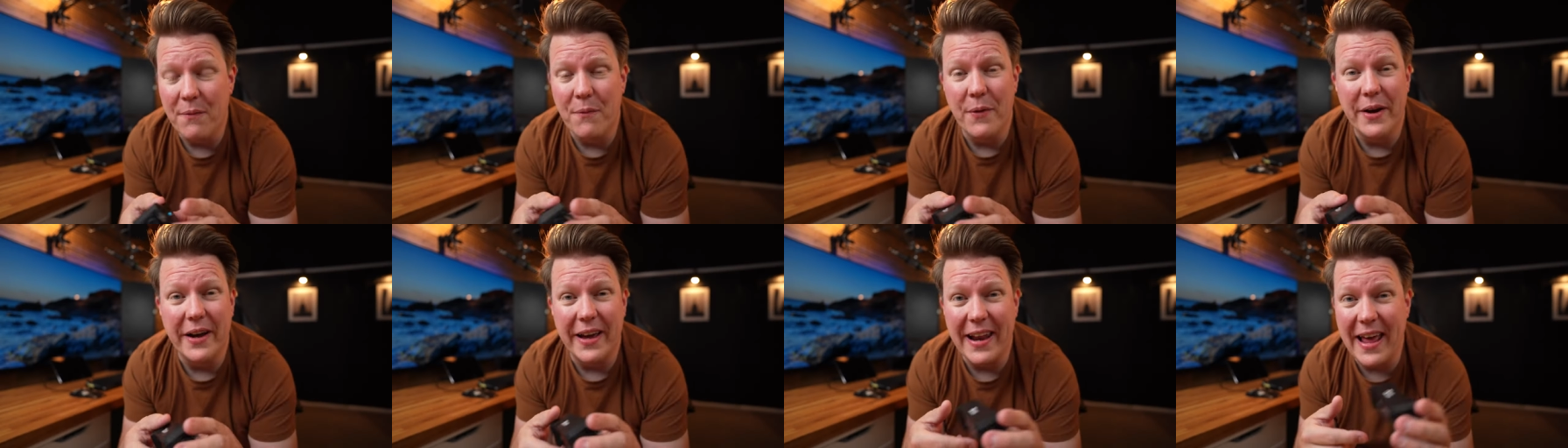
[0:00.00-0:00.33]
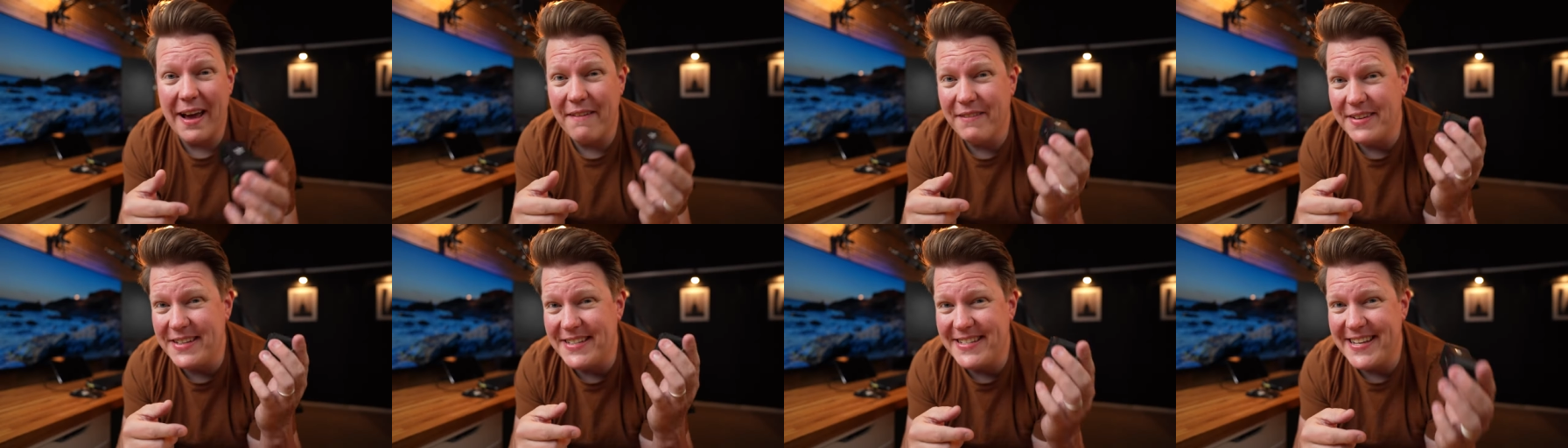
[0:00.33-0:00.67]
And we're gonna
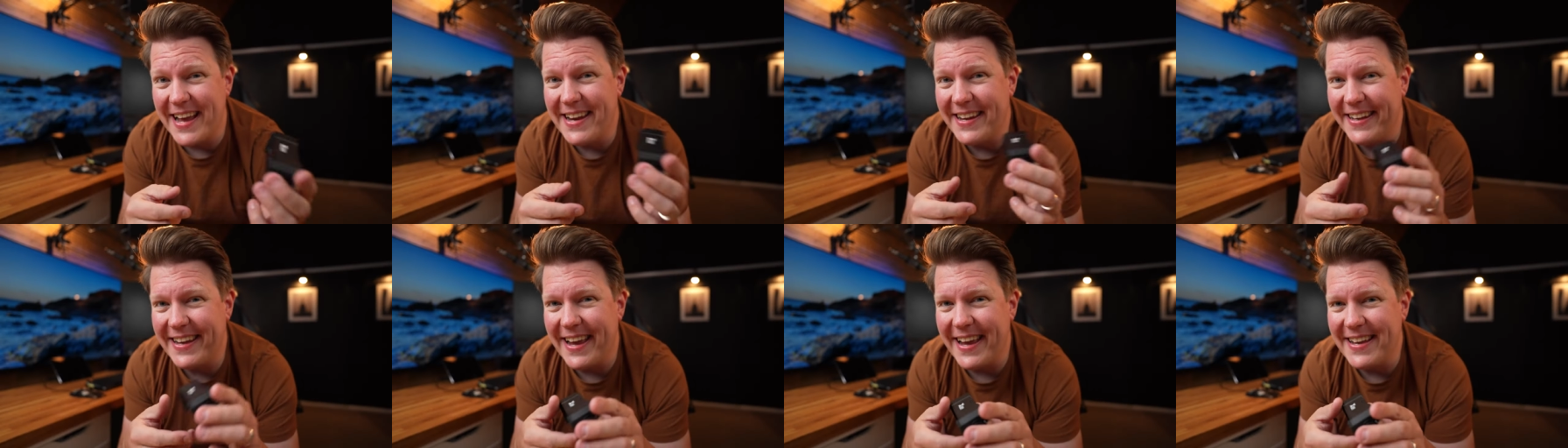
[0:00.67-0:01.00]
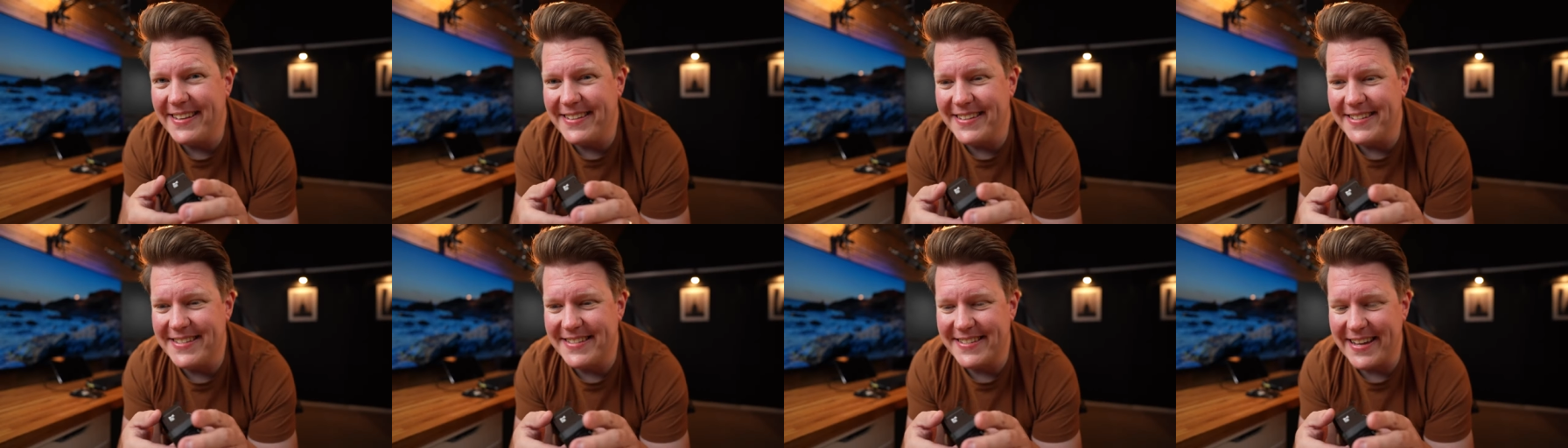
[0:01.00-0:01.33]
have a
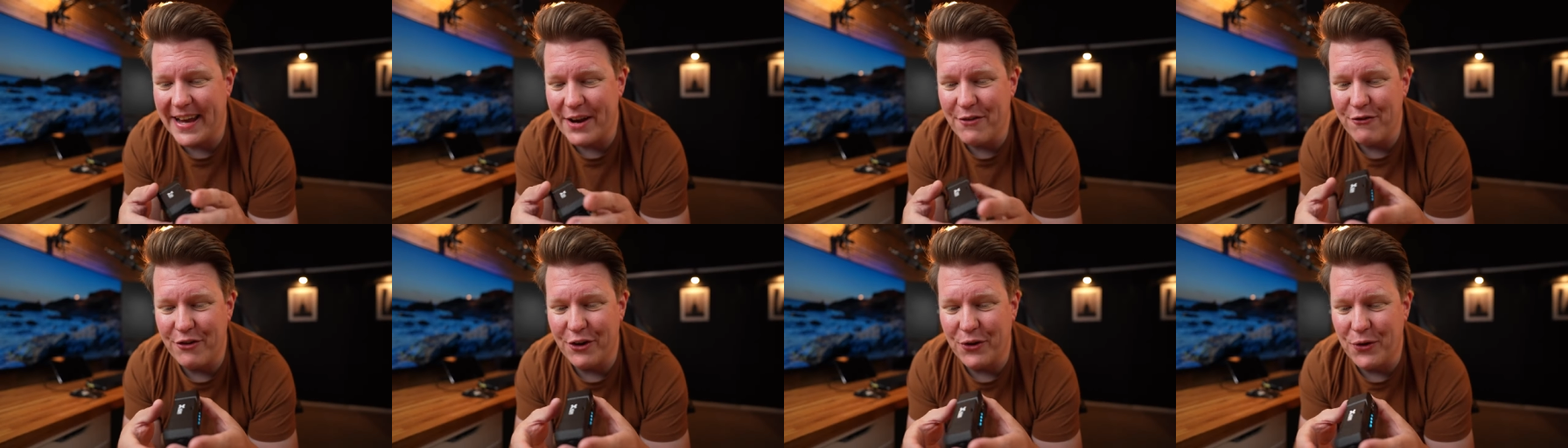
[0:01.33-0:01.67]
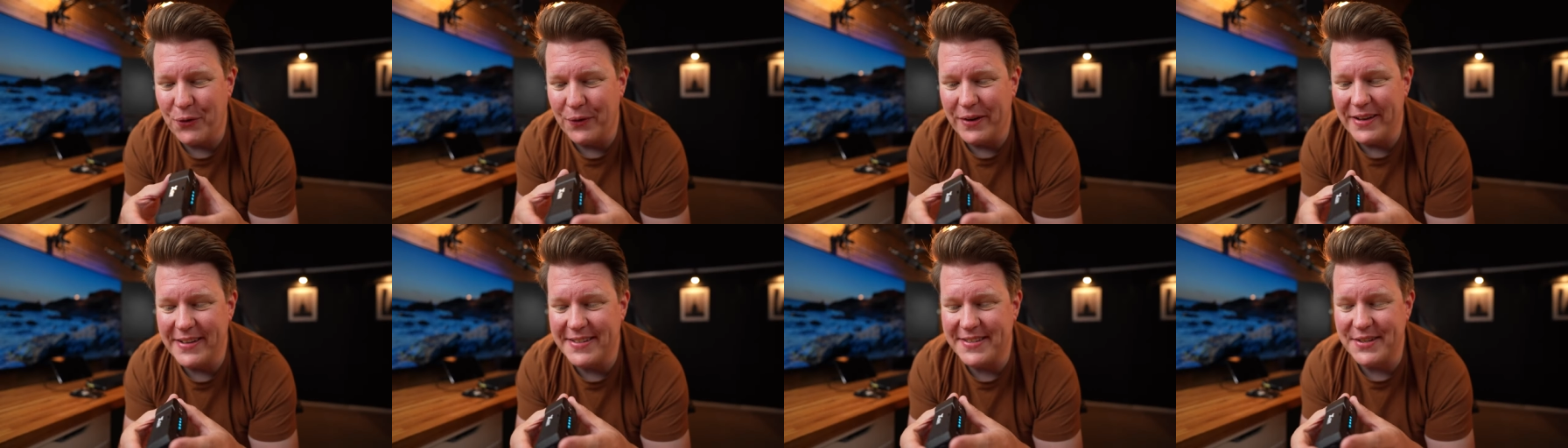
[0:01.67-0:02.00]
dedicated sound
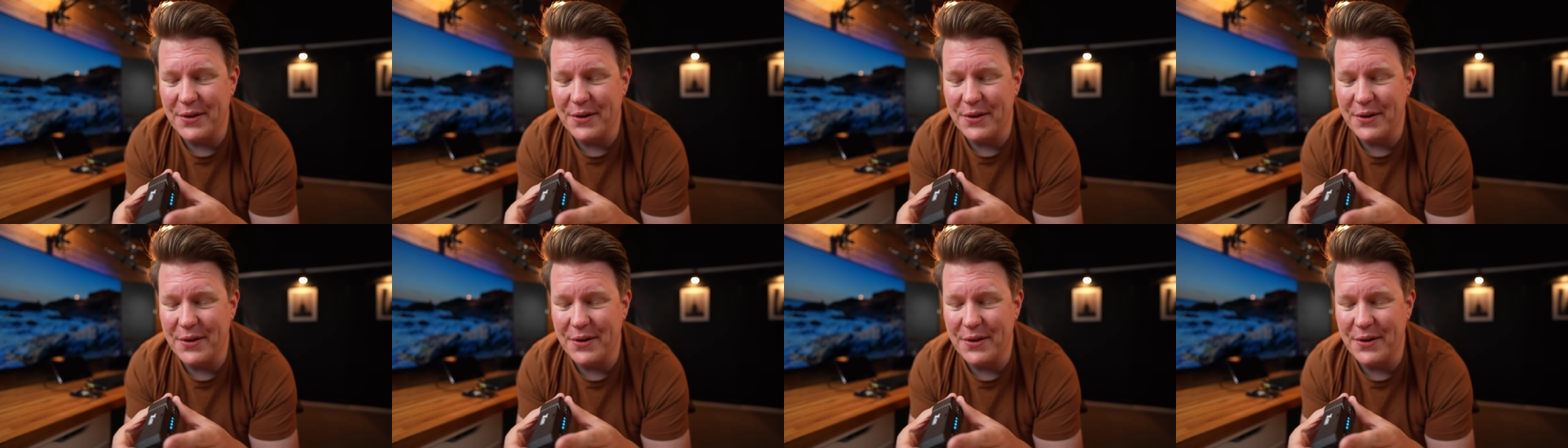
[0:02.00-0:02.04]
recorder,